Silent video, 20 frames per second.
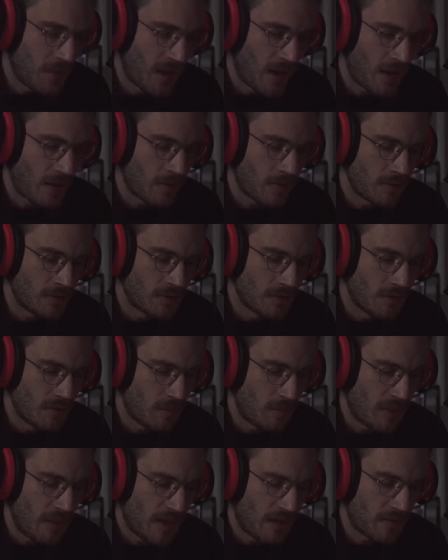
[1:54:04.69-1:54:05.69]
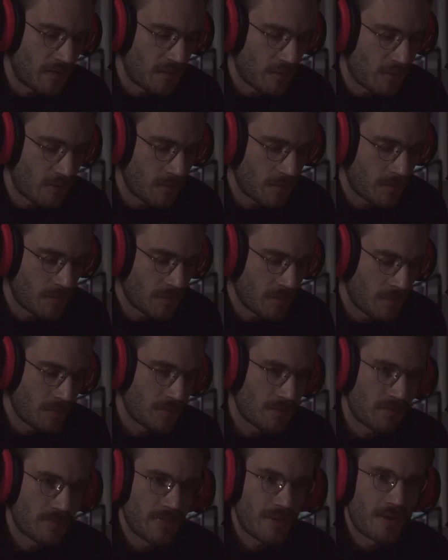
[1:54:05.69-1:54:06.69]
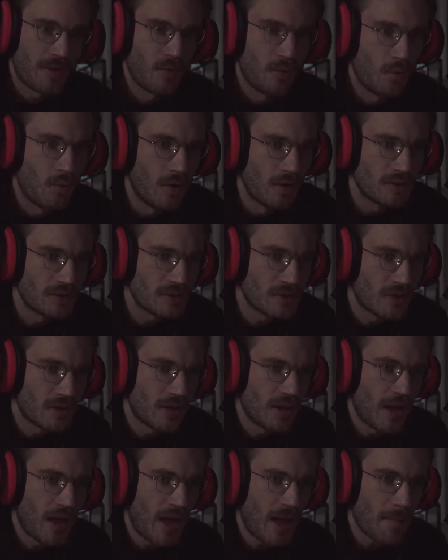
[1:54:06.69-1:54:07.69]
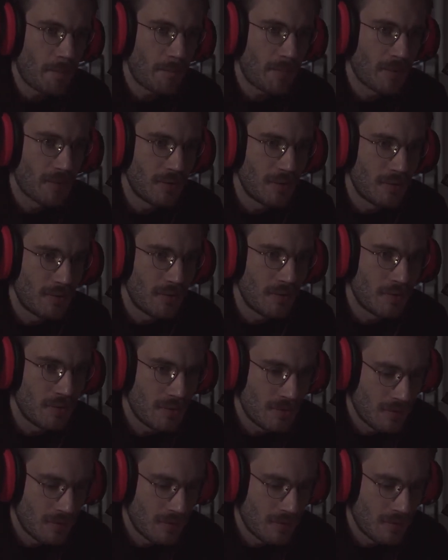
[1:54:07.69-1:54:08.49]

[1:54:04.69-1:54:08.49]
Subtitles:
out onto the platform. What's gonna happen?